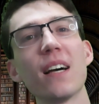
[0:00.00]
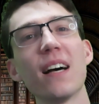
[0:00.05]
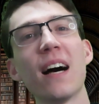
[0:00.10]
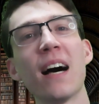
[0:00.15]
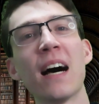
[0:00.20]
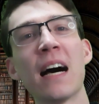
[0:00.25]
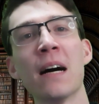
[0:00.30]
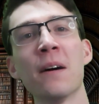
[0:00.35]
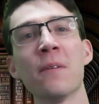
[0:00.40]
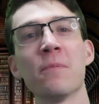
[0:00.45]

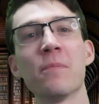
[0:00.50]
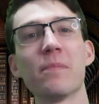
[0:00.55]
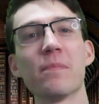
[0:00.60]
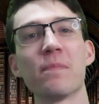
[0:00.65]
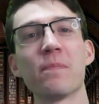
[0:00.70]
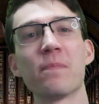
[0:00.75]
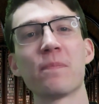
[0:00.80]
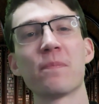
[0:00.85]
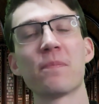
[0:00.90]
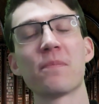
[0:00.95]

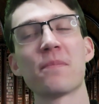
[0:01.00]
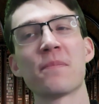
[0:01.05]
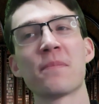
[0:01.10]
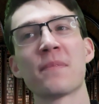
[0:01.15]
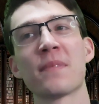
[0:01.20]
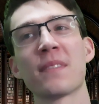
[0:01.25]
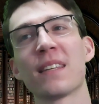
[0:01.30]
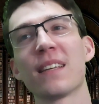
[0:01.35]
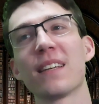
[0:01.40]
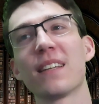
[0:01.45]

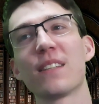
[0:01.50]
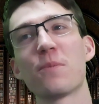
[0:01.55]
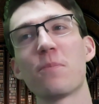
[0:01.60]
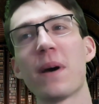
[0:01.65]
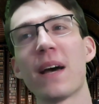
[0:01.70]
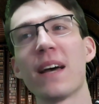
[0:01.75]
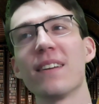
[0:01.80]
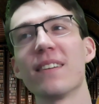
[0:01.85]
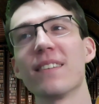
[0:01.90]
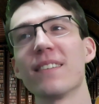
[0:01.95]
It's
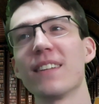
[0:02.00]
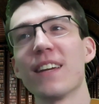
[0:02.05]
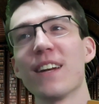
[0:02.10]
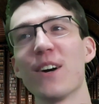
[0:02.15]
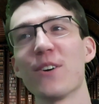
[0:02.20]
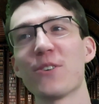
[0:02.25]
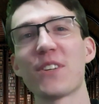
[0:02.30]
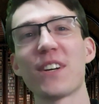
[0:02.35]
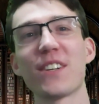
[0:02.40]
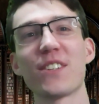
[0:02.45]

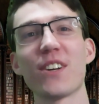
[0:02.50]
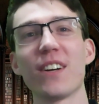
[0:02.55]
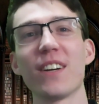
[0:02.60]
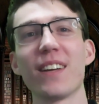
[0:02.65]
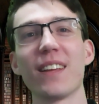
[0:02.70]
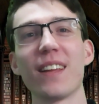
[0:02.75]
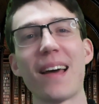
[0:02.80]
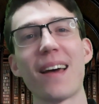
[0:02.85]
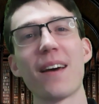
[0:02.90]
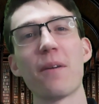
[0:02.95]
been, such
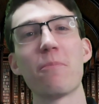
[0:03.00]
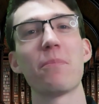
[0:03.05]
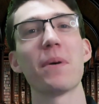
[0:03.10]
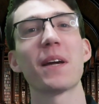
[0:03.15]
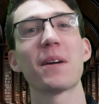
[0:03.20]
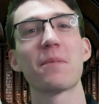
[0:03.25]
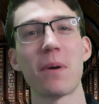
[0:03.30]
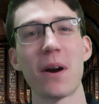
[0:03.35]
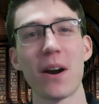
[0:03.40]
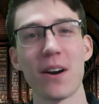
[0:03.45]
a
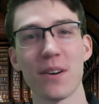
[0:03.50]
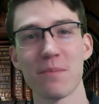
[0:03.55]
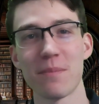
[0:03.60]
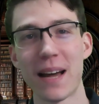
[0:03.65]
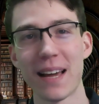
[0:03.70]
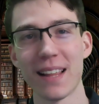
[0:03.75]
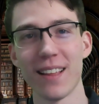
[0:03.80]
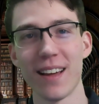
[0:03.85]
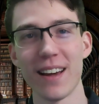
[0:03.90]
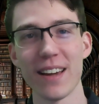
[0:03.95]
big part of
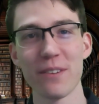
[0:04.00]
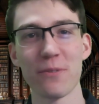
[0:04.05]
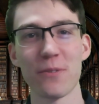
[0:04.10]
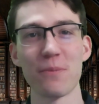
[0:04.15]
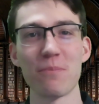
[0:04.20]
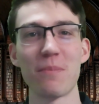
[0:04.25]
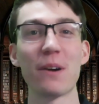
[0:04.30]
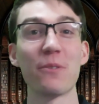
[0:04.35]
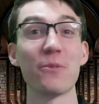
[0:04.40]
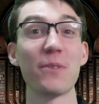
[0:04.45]
my
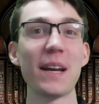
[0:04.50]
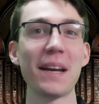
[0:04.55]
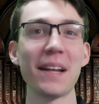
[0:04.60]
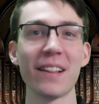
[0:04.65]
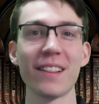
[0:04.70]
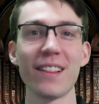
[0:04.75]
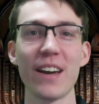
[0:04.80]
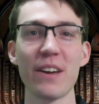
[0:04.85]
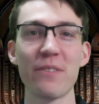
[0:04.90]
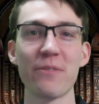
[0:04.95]
life, my
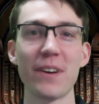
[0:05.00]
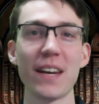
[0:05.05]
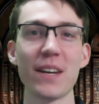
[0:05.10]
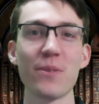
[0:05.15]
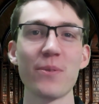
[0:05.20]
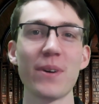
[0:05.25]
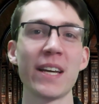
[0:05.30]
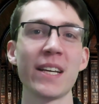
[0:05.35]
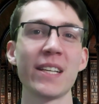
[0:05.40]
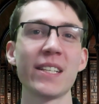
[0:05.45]
reading life
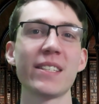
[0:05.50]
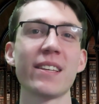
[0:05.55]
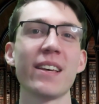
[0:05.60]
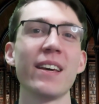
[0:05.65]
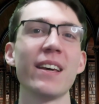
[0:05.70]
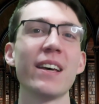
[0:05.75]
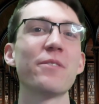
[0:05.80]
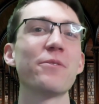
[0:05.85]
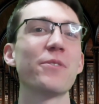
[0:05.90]
anyways,